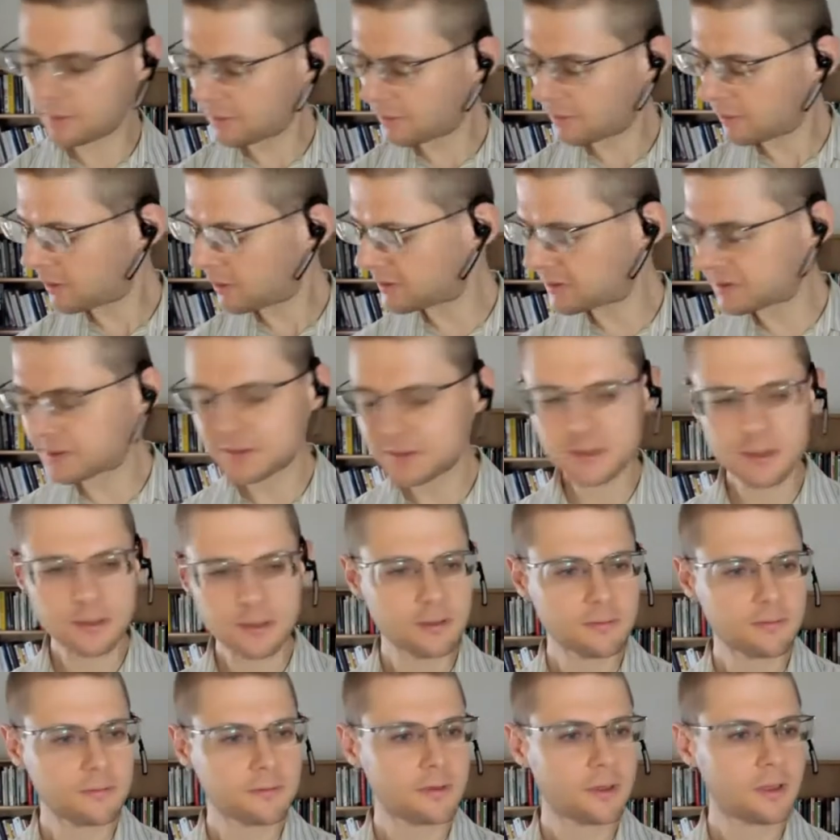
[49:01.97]
Let's see
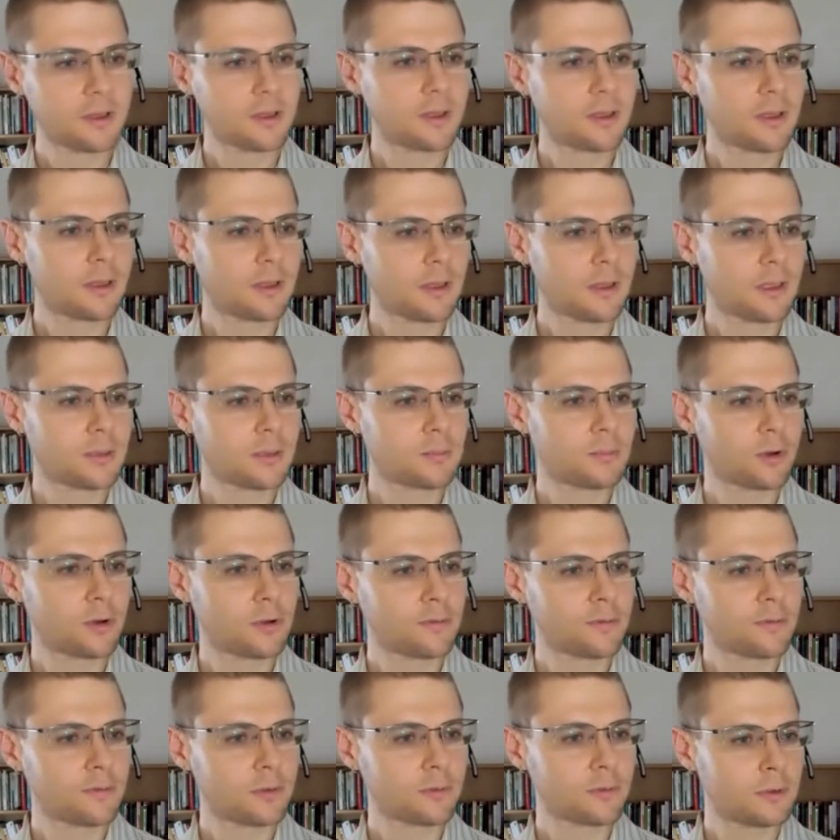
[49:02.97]
if any more
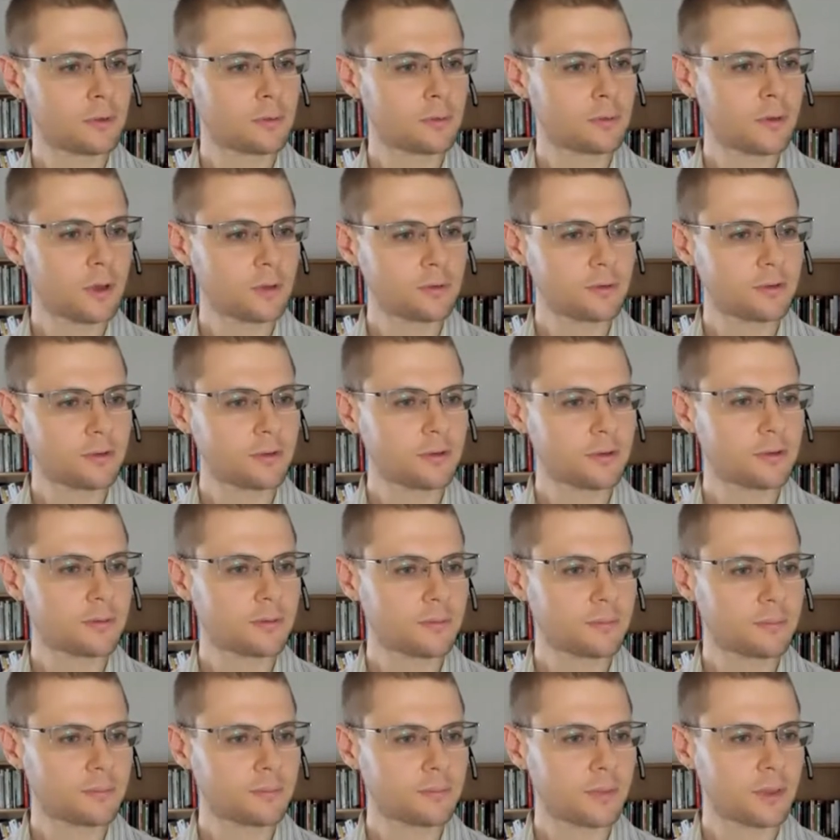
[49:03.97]
of you vote,
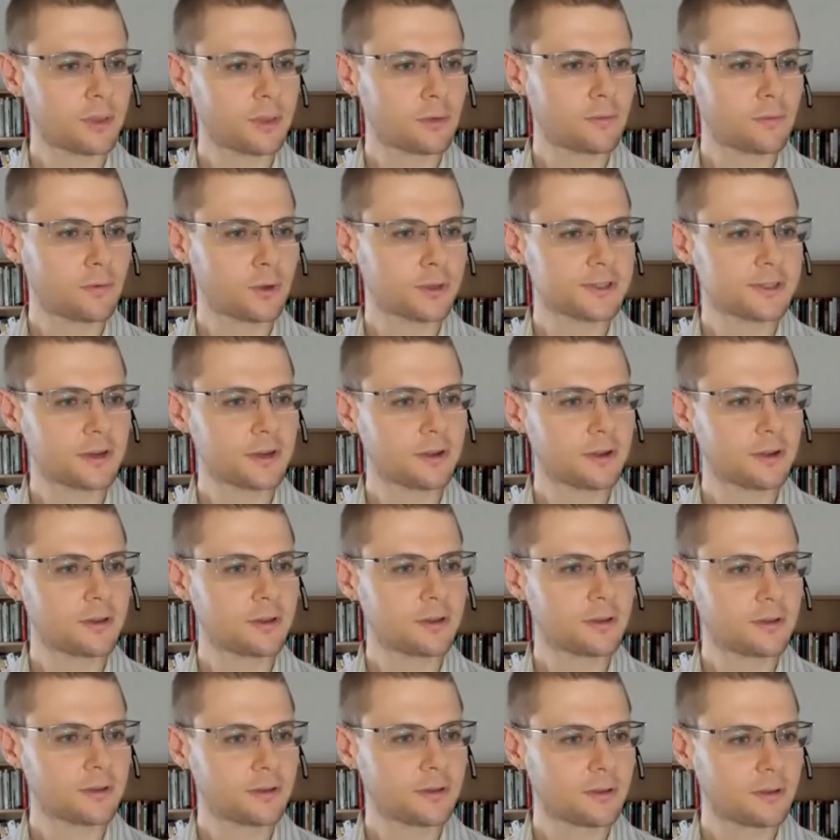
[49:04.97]
make your voice heard,
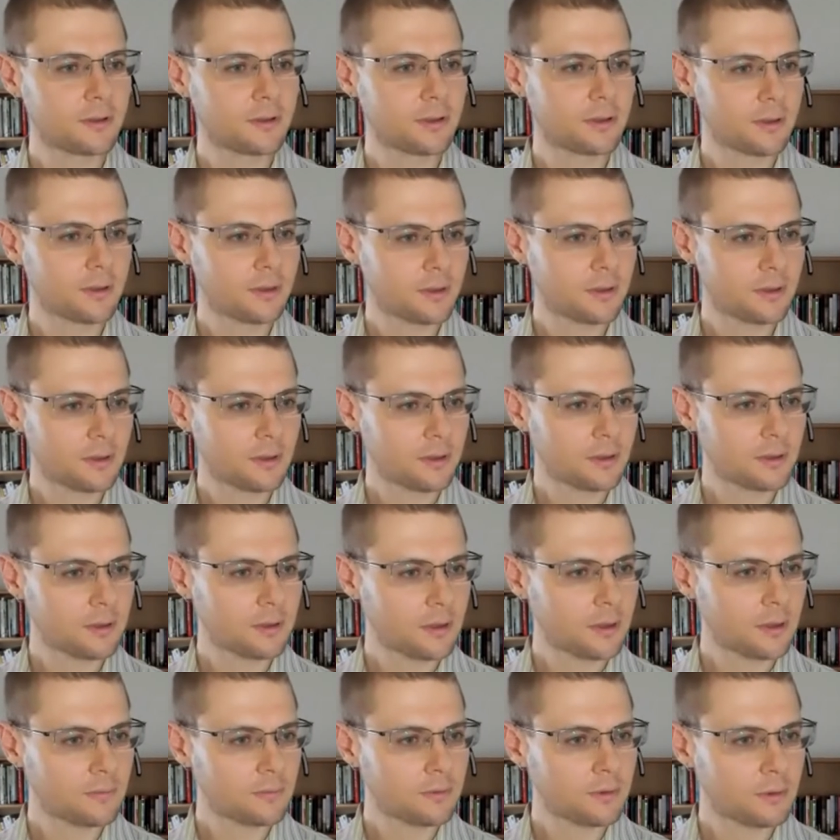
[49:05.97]

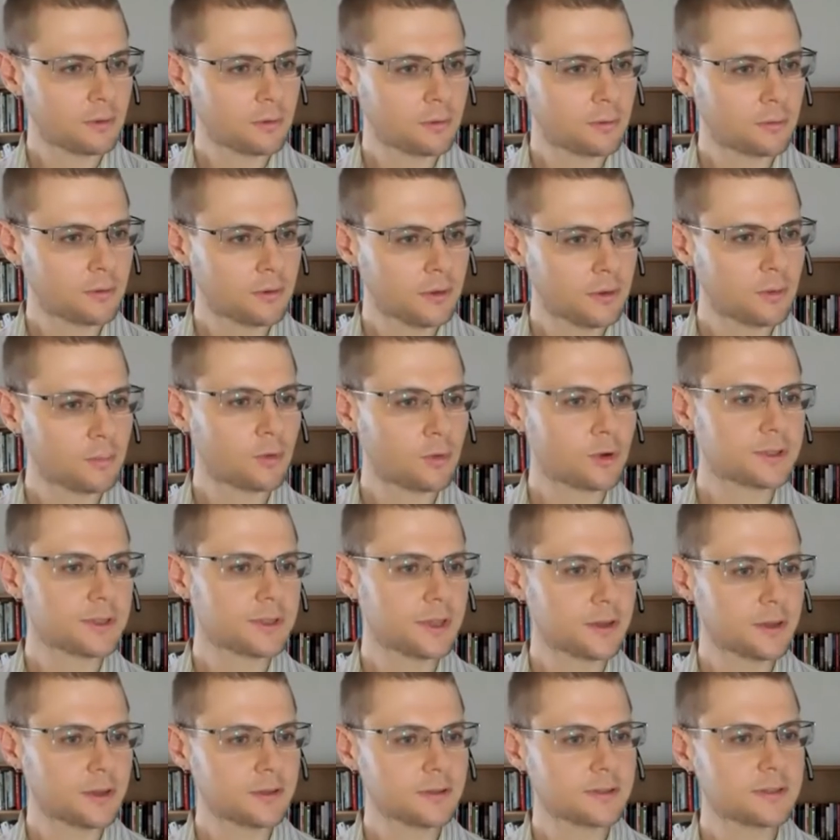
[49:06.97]
give you 10 more
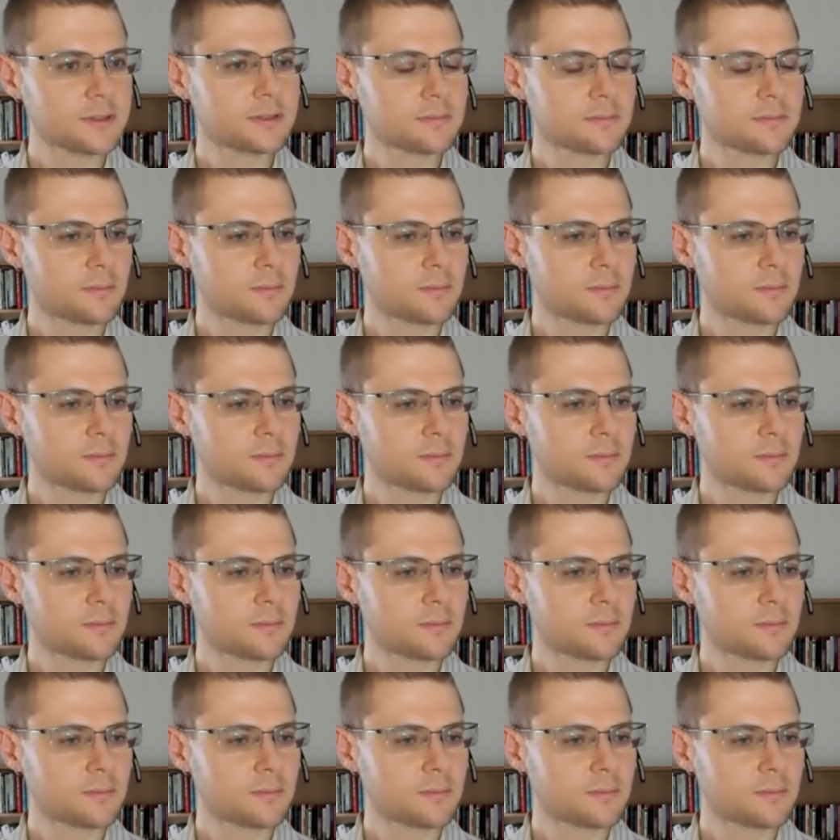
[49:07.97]
seconds.